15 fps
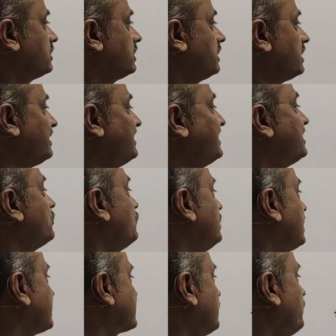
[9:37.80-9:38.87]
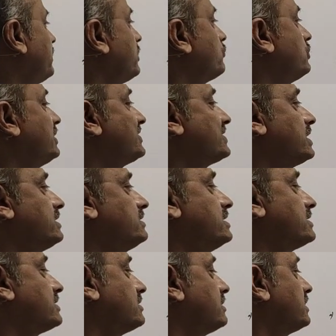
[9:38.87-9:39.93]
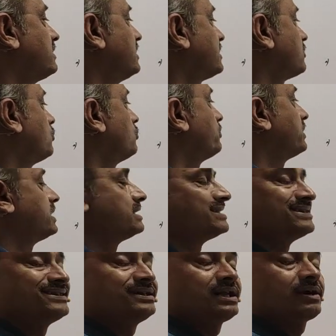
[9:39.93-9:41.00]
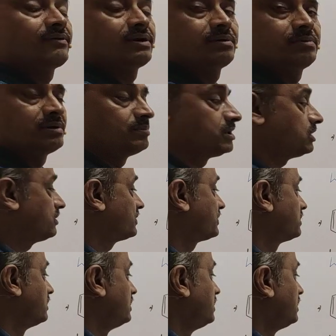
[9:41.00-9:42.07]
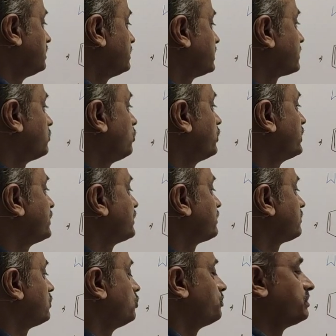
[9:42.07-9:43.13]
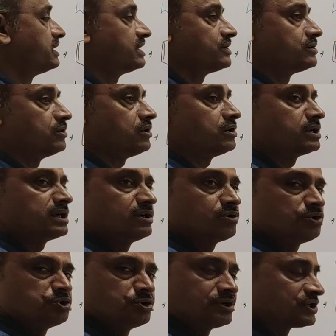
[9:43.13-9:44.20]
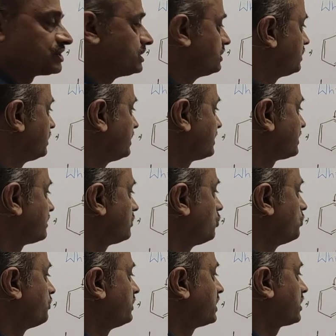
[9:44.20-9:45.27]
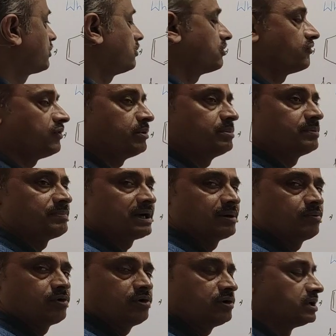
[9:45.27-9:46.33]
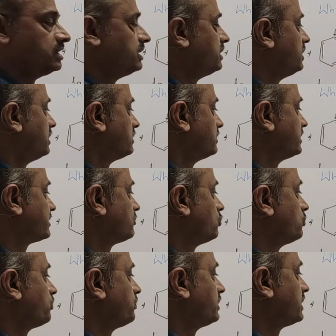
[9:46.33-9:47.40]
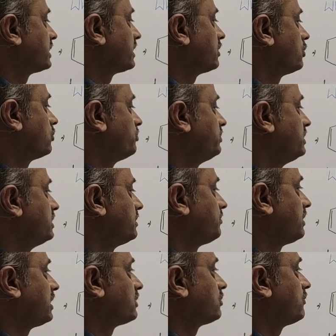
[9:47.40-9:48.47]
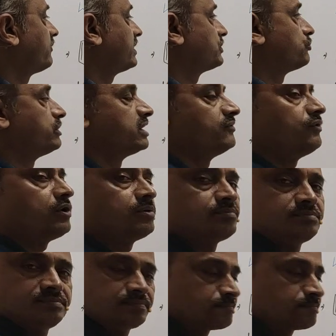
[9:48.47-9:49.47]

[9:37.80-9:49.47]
relatively as compared to this and this lone pair is easily available, because this lone pair is not in conjugation. This lone pair cannot form a pi bond. This lone pair cannot be a part of resonating form.